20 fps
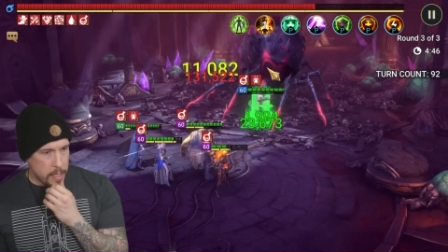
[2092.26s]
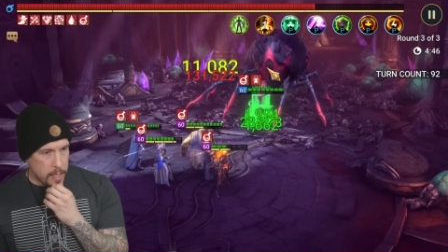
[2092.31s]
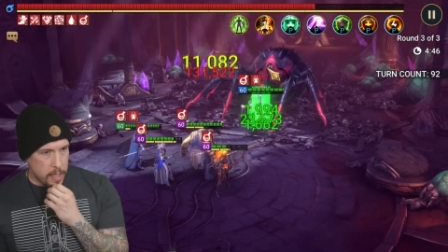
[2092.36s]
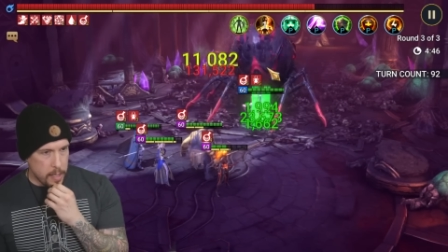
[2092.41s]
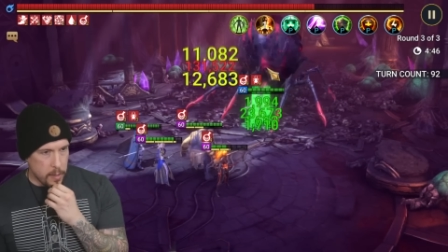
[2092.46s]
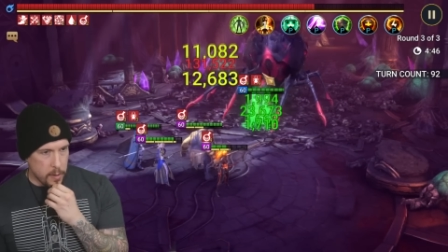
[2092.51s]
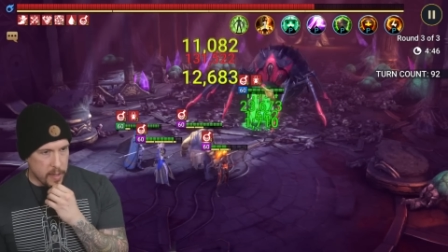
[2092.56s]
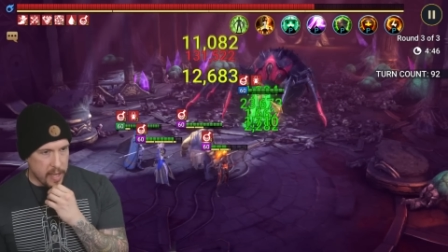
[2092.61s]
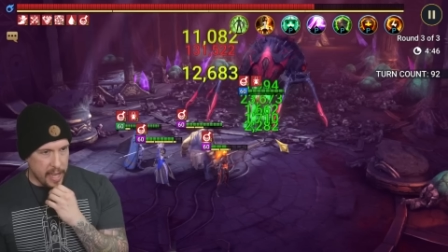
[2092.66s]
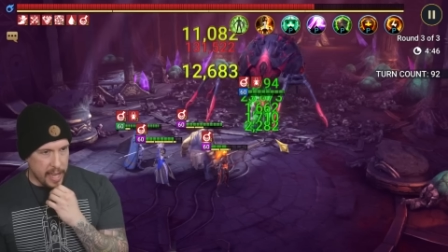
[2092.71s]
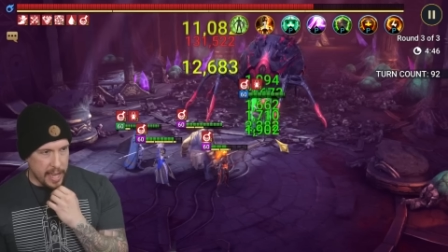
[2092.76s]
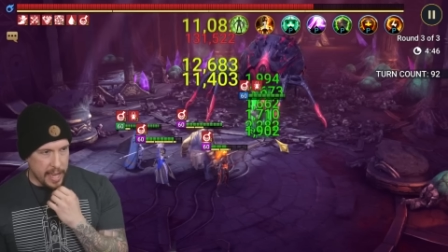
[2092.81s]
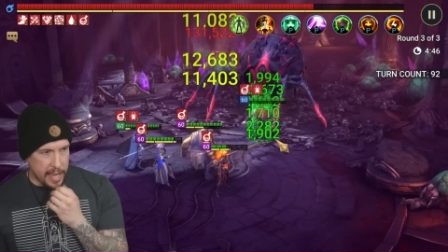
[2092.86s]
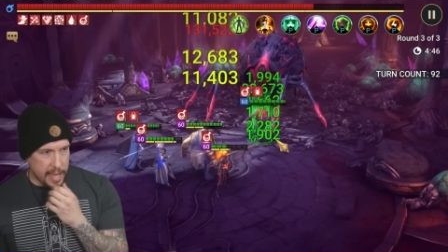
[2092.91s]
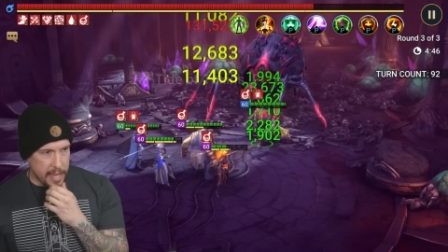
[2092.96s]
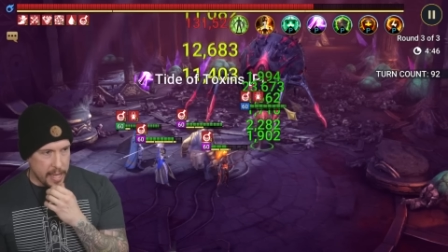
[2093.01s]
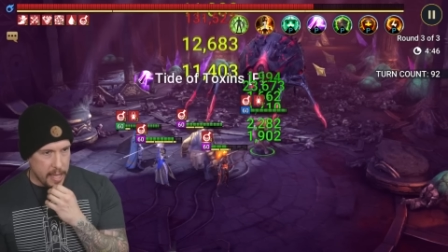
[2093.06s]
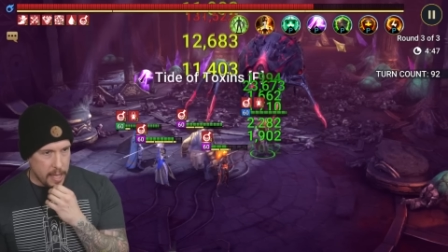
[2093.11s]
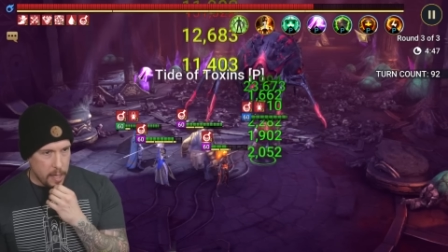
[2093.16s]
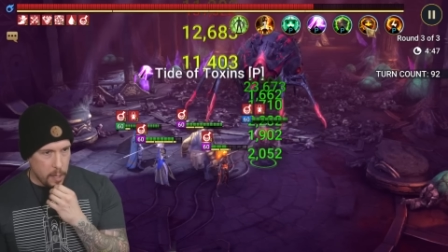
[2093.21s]

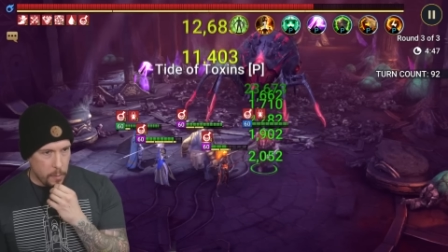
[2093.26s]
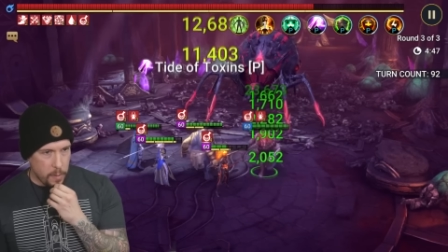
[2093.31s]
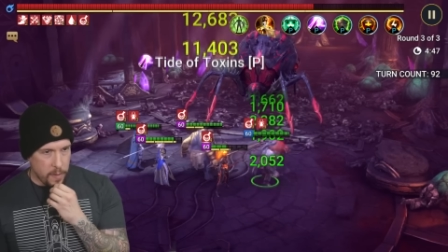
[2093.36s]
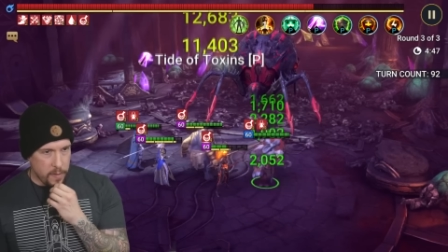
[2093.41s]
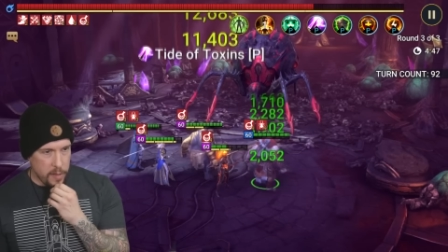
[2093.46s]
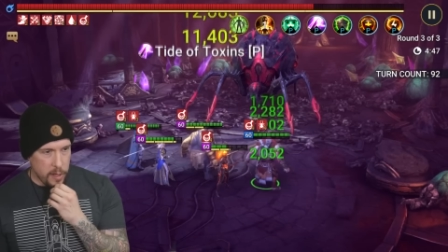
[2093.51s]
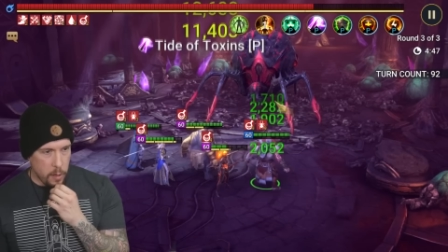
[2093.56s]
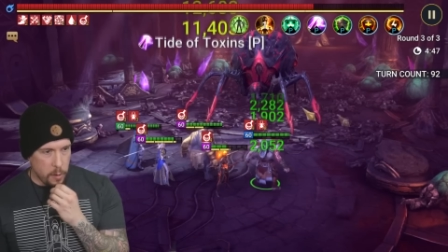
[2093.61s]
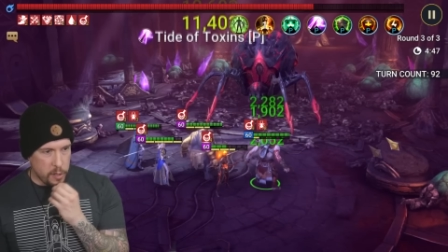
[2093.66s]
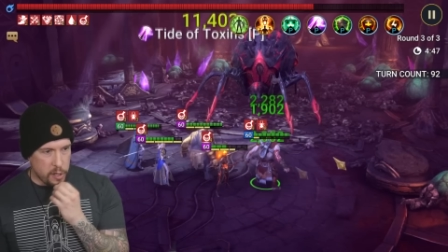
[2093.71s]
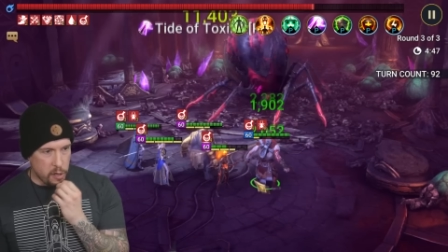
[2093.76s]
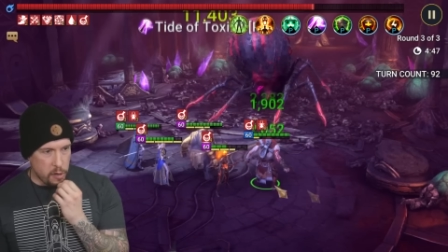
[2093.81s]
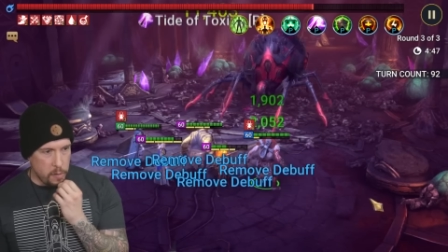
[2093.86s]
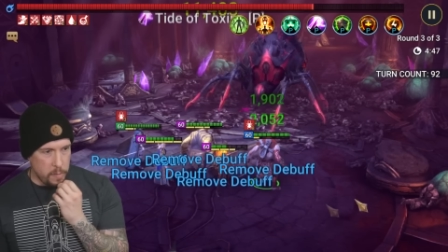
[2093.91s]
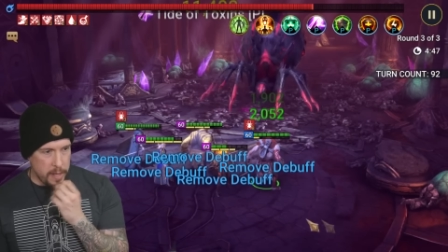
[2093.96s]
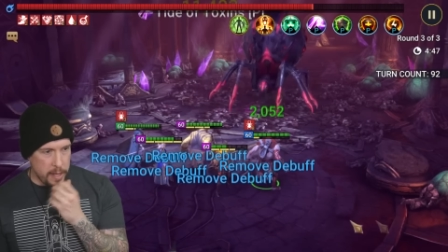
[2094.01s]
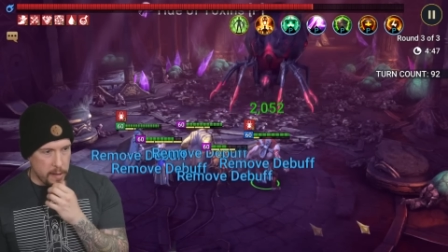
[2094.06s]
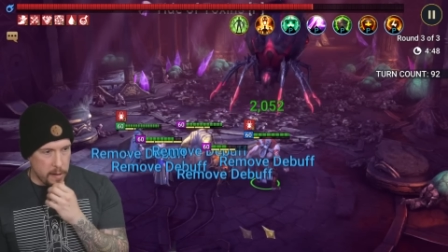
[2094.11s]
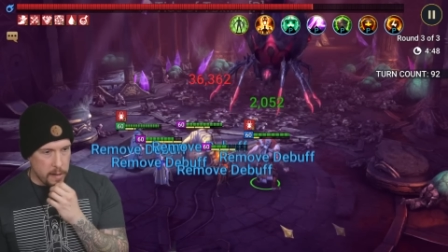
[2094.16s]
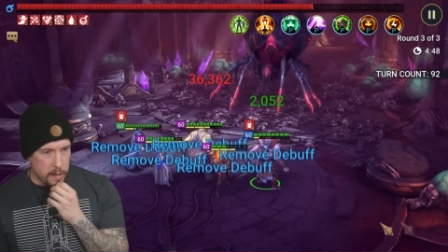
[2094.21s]
Okay. We have no turn
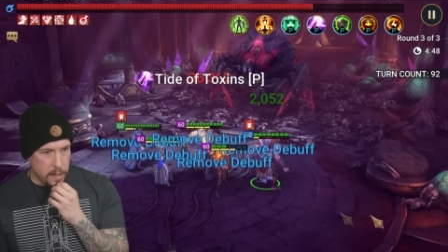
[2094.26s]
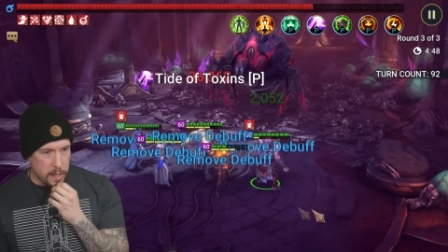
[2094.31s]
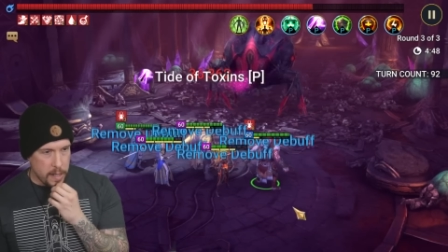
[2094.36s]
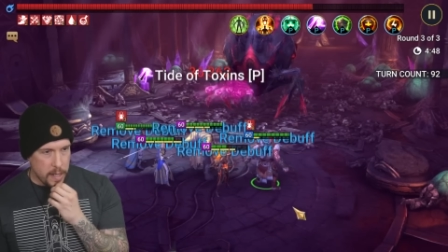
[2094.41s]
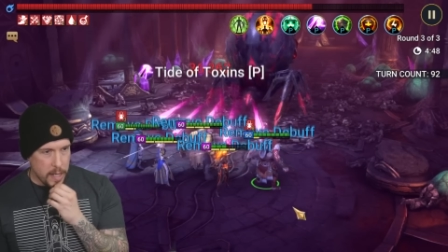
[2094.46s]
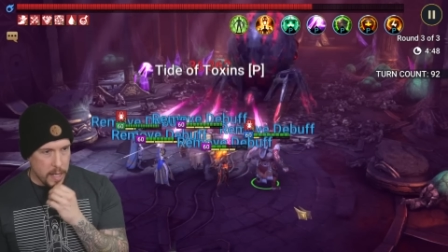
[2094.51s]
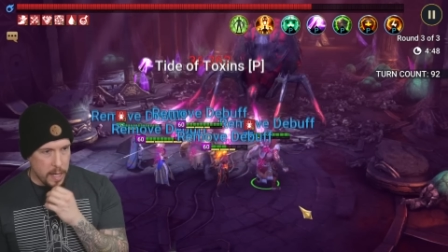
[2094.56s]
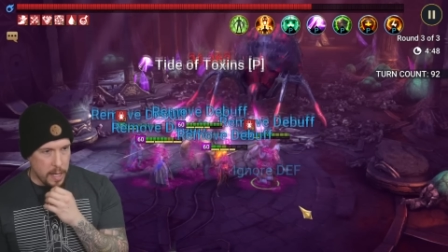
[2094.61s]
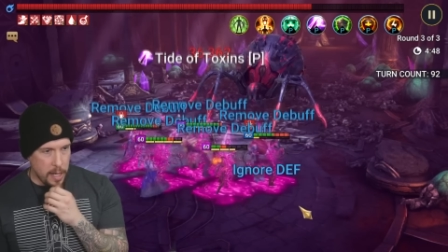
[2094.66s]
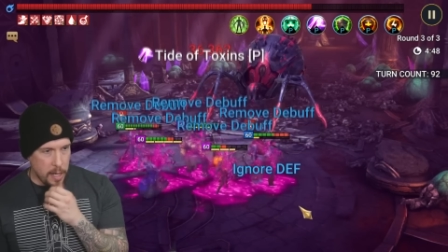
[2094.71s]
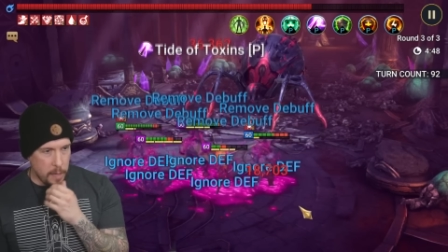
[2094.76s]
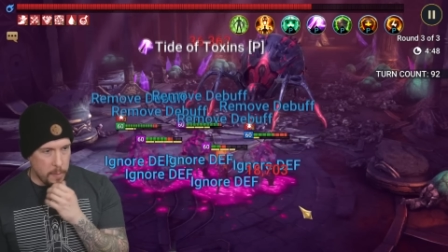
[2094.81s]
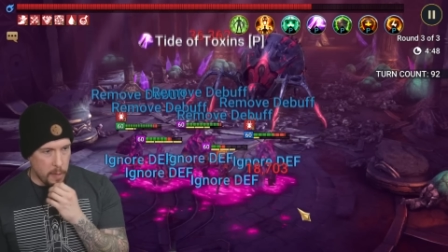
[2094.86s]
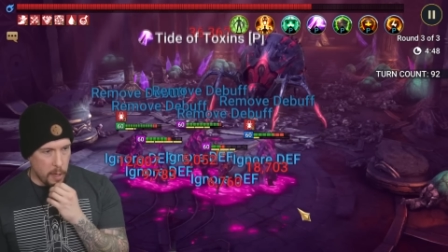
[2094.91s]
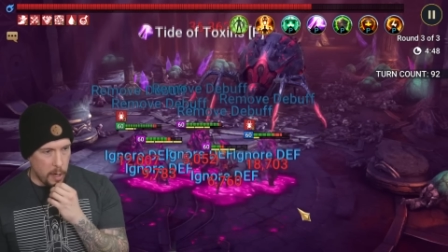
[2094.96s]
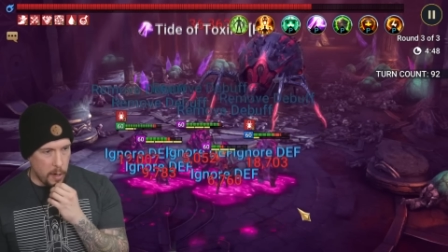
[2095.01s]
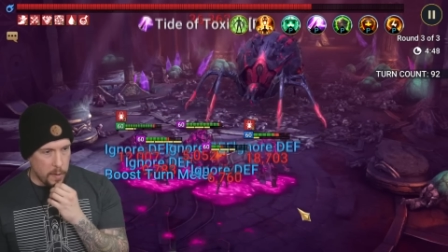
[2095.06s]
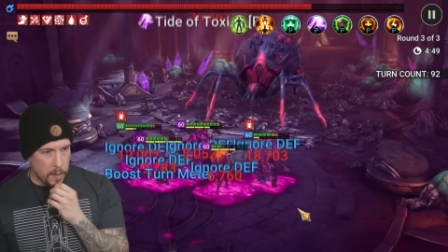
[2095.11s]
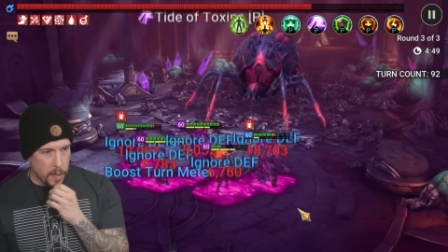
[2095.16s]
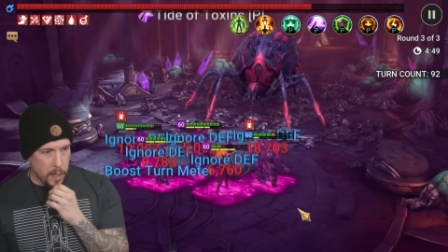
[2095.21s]
meter. Oh,
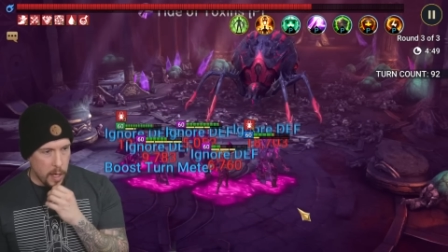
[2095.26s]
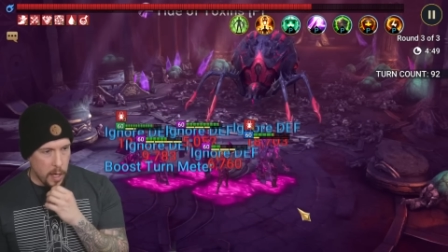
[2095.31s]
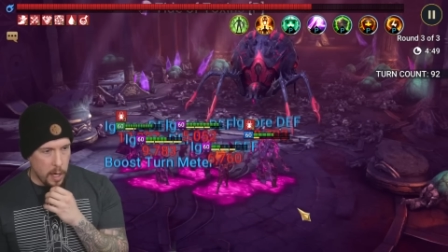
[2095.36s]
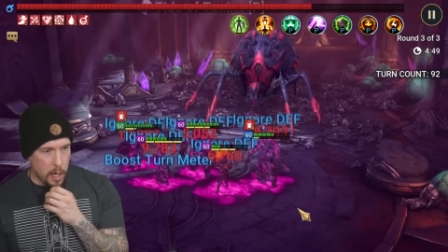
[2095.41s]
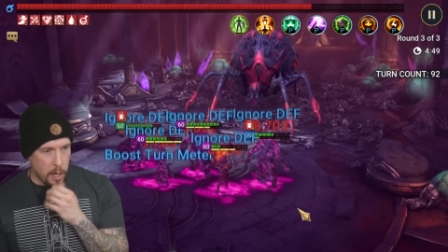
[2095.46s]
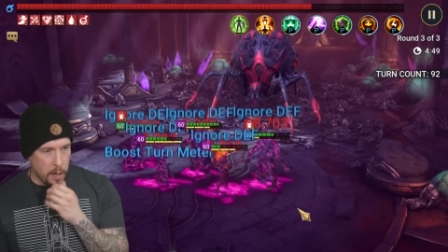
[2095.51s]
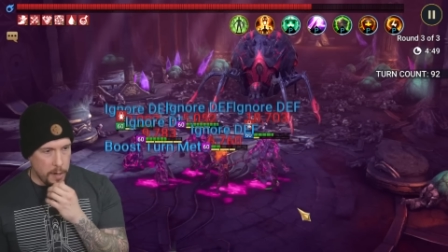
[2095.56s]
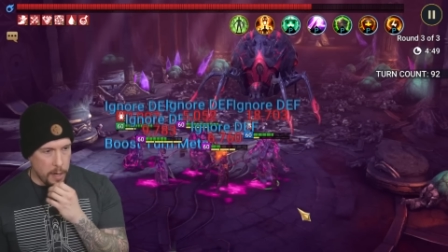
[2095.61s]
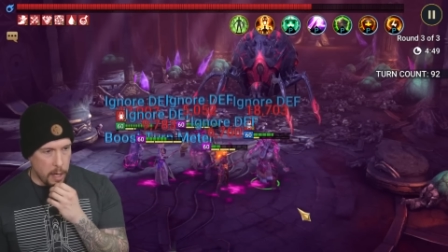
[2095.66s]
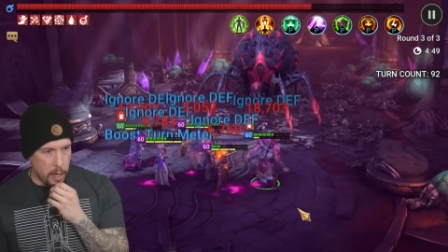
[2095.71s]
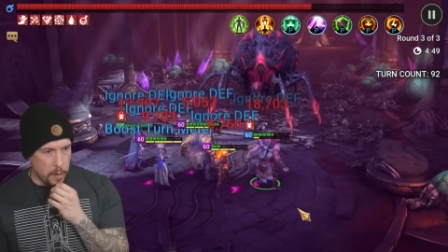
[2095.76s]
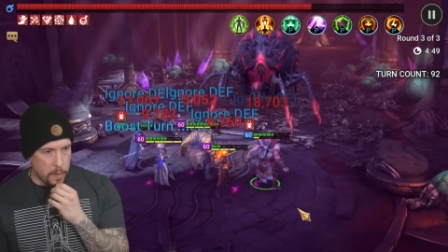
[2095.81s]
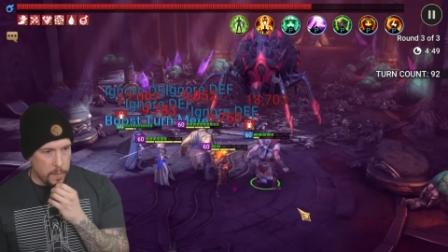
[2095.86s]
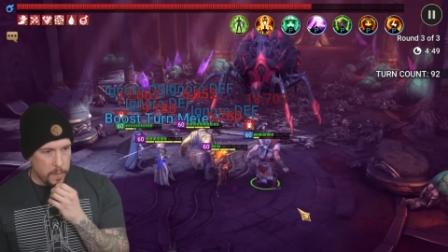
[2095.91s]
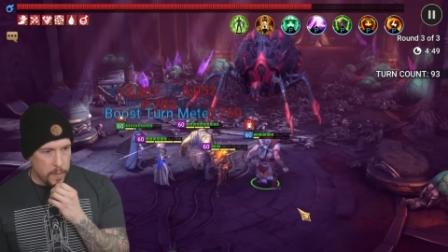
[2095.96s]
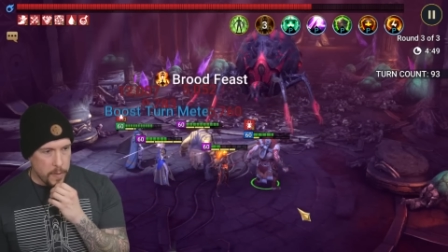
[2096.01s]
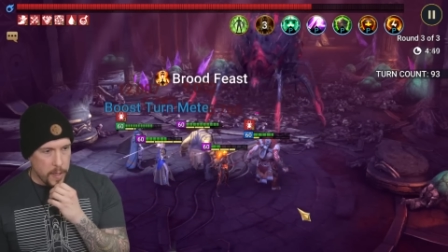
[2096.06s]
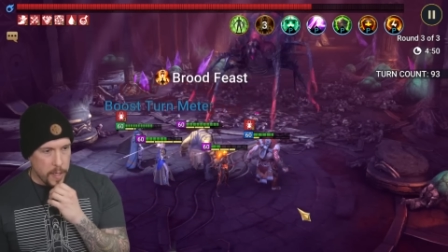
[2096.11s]
no. Oh, no.